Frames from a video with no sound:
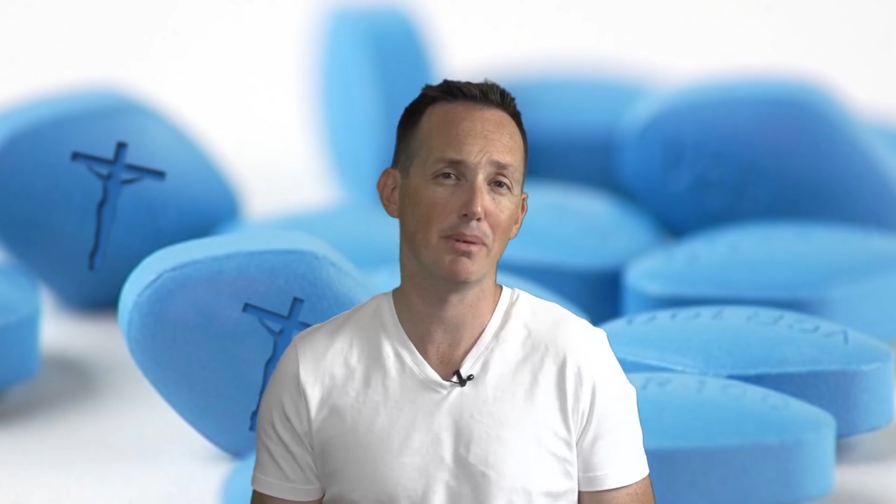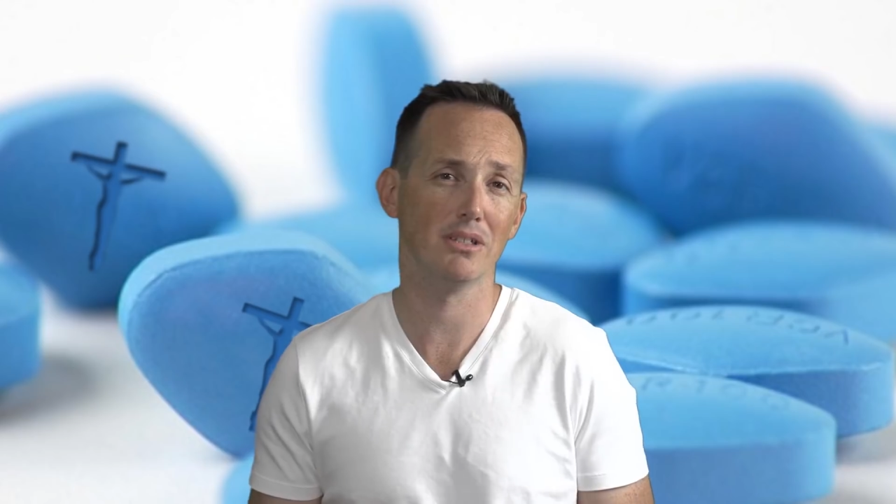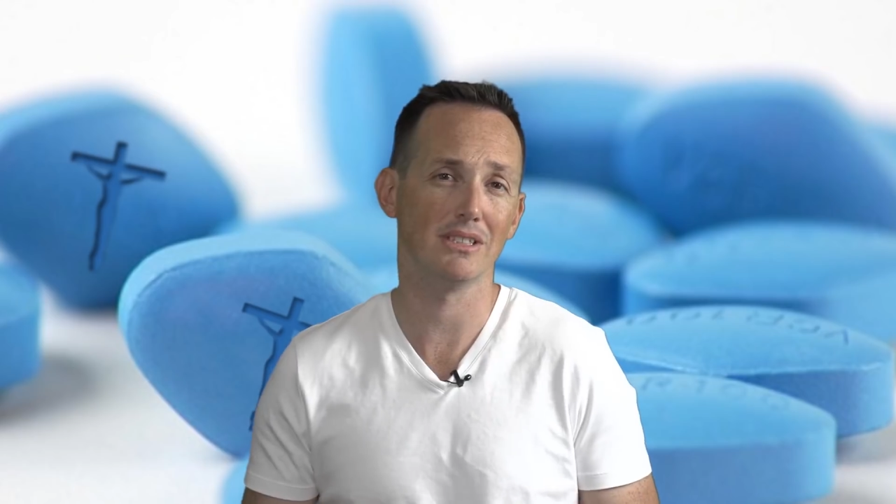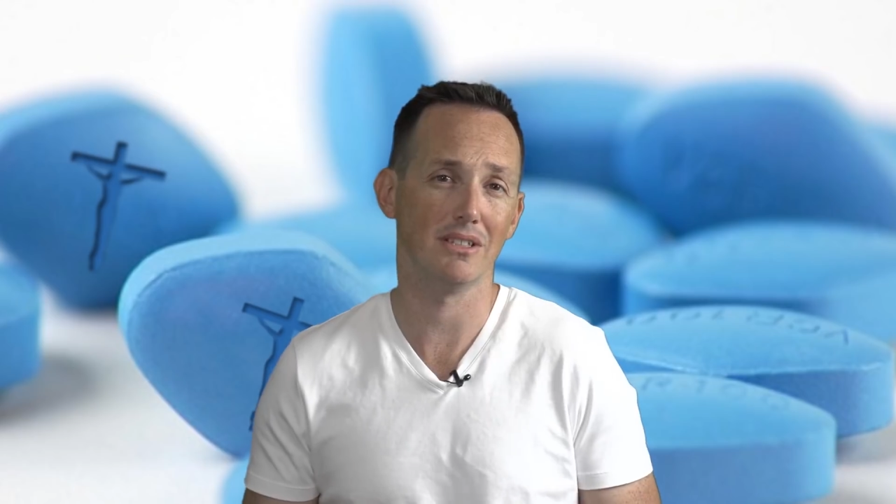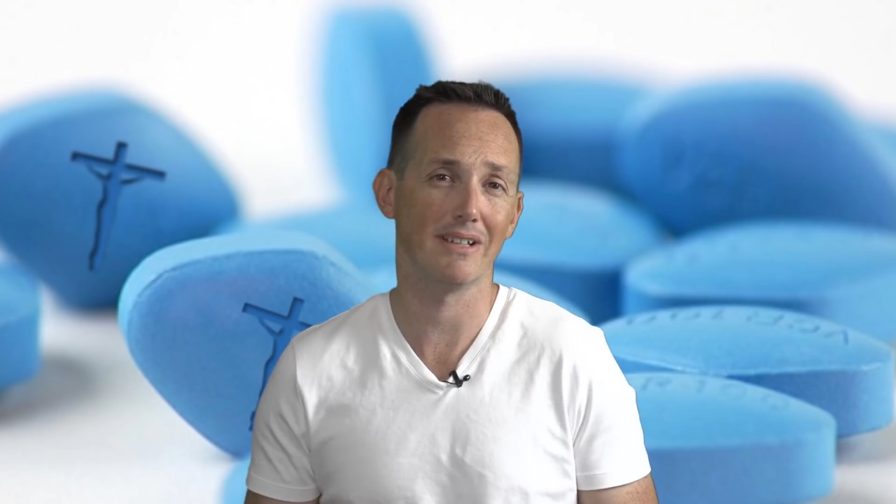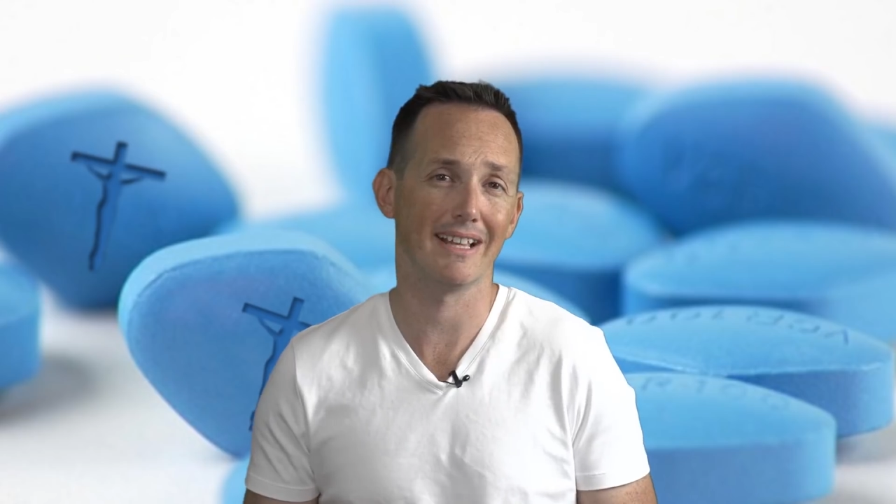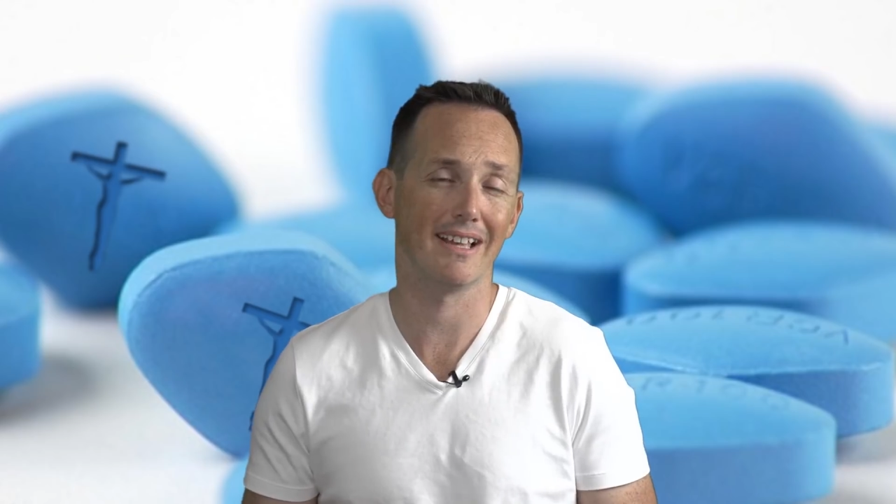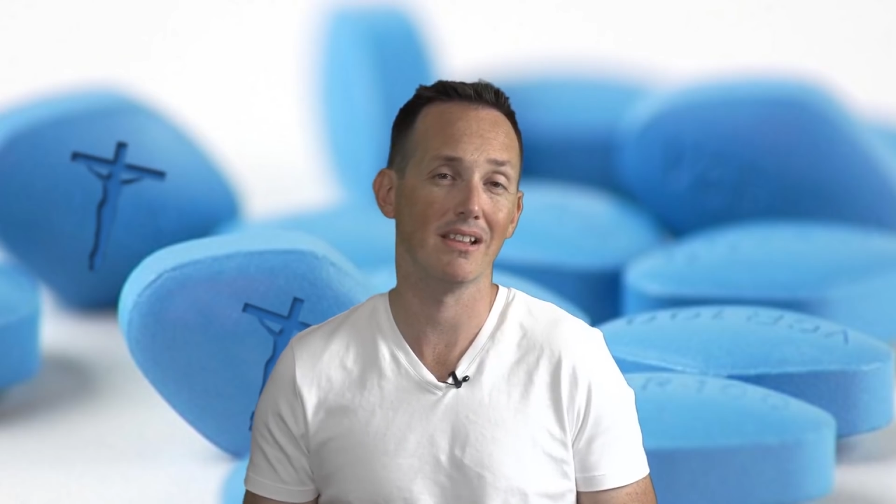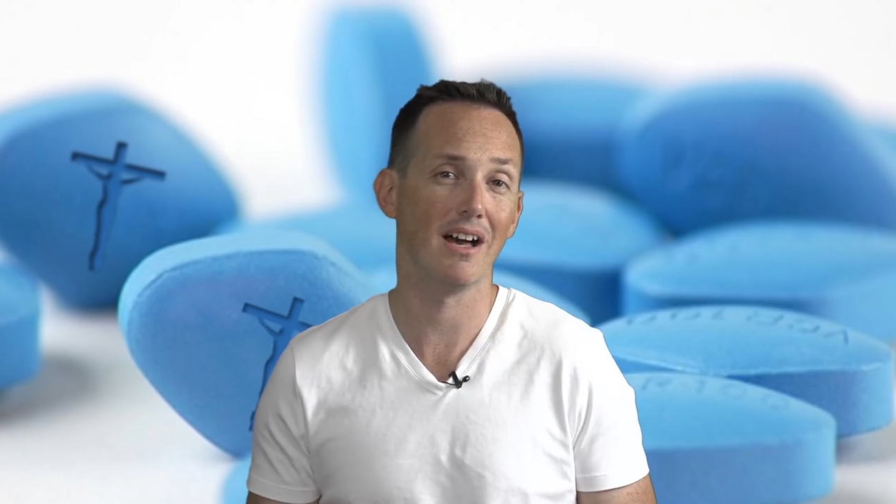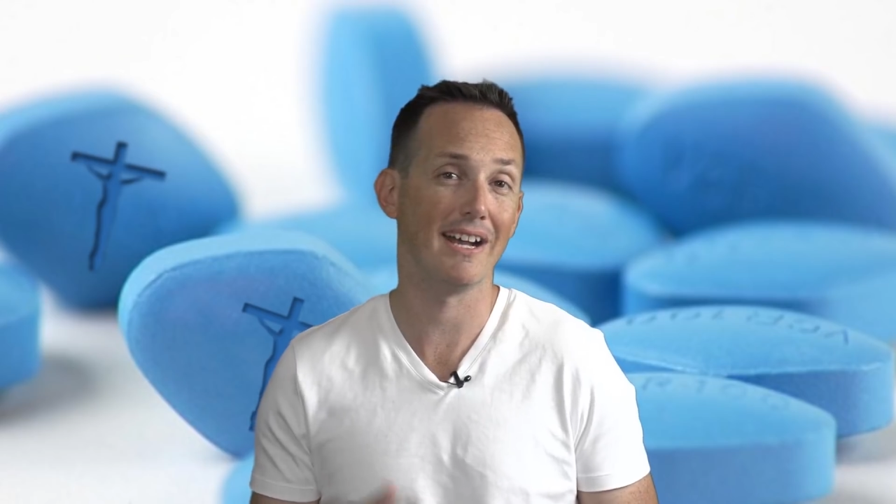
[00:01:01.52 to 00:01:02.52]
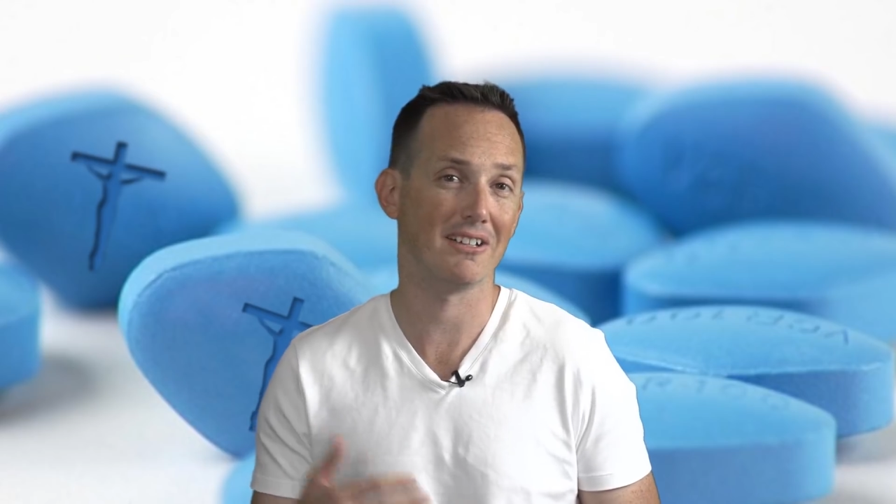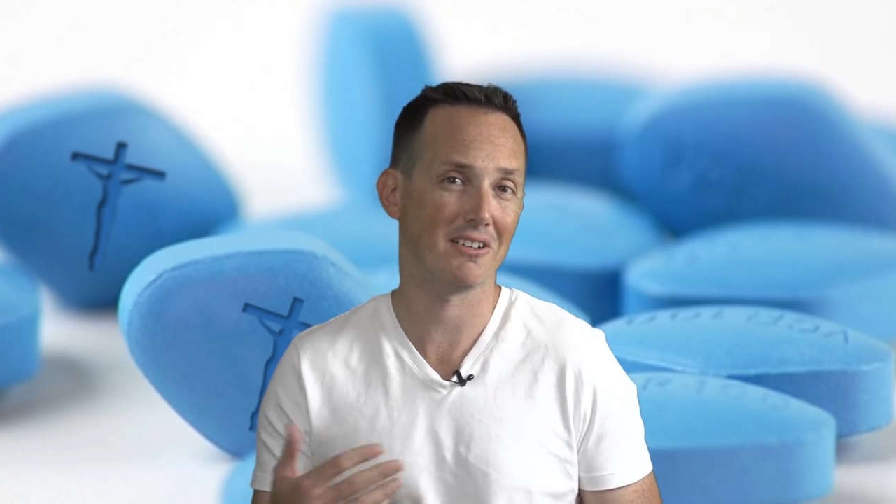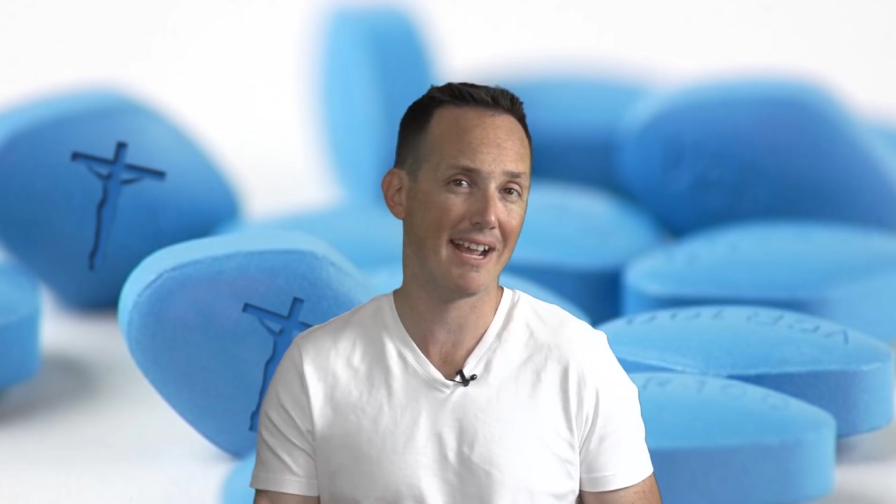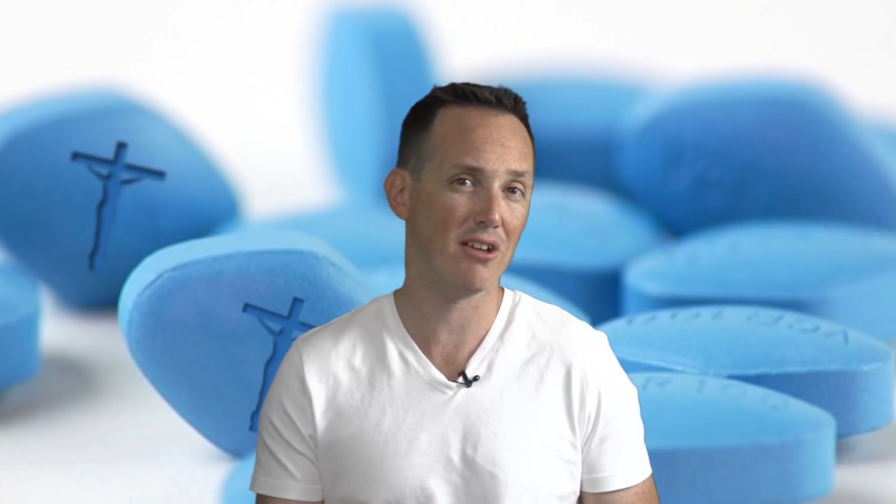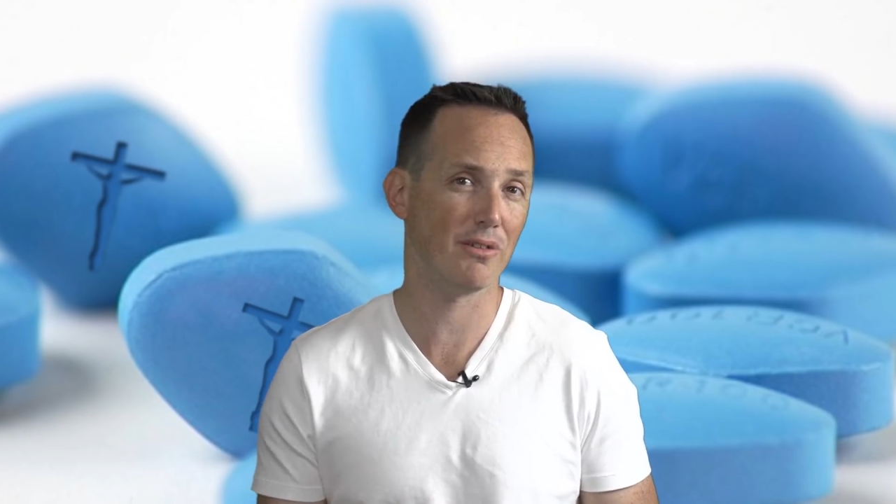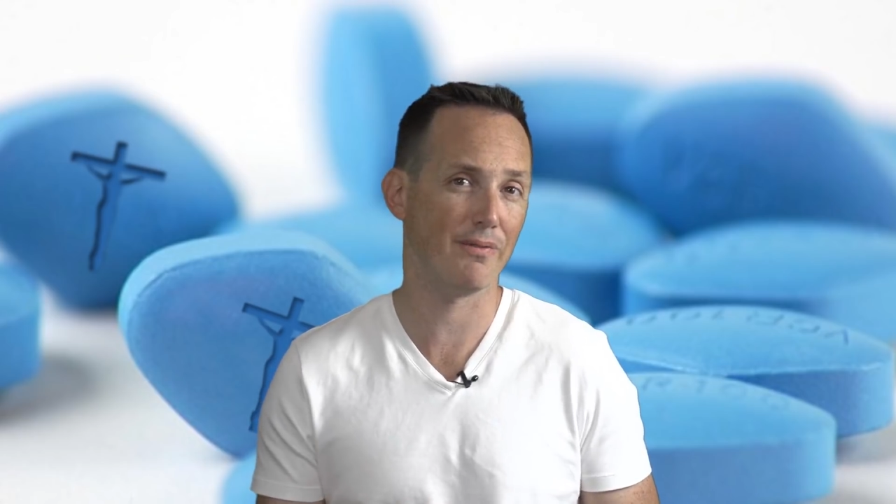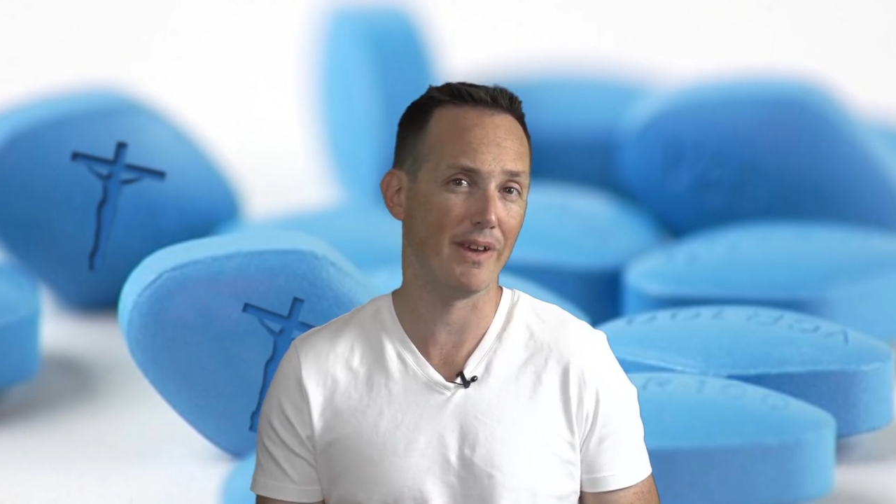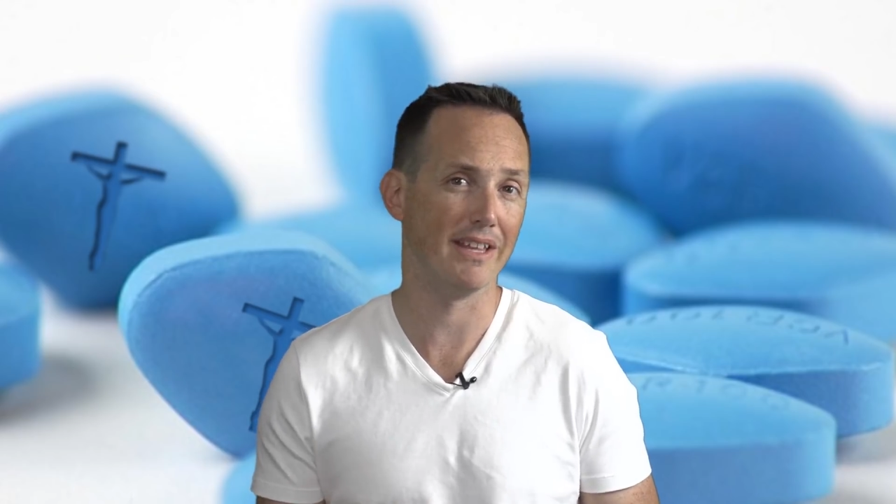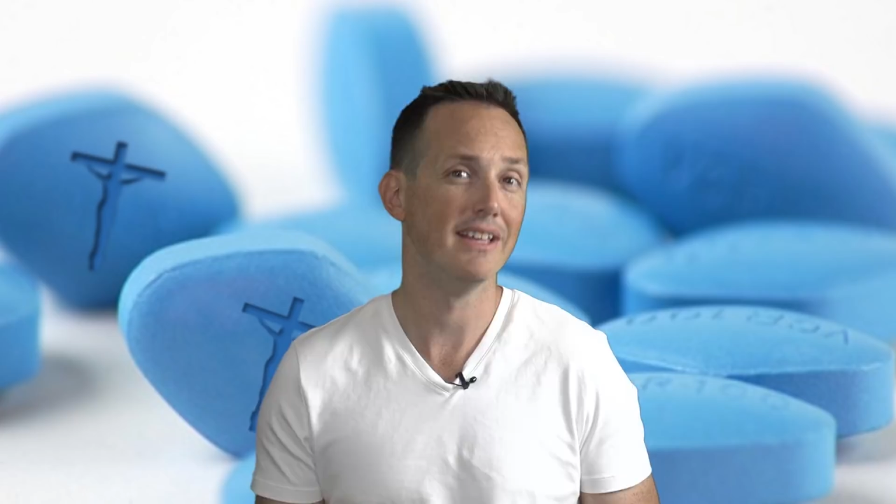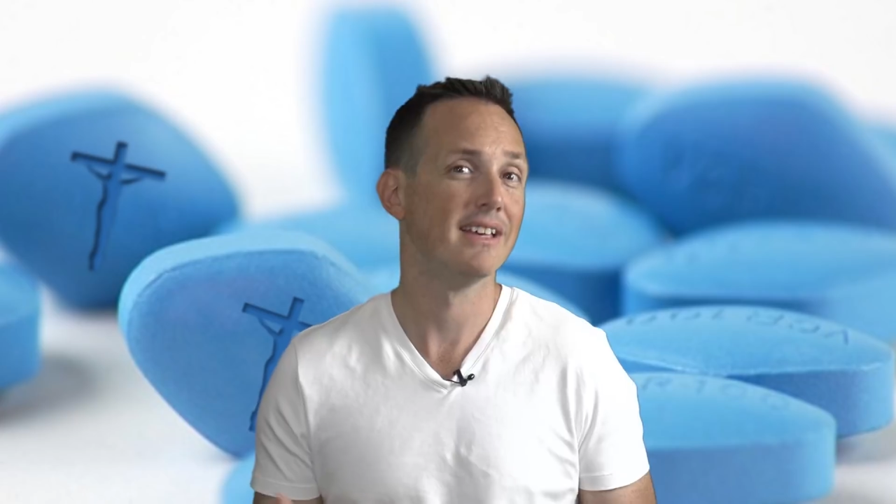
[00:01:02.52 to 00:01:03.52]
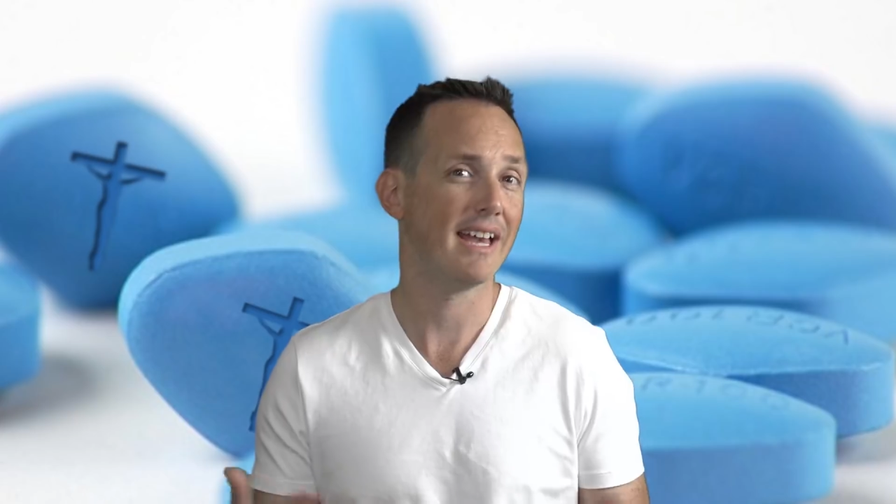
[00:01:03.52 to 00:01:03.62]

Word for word: of pills that you'll get online are counterfeit,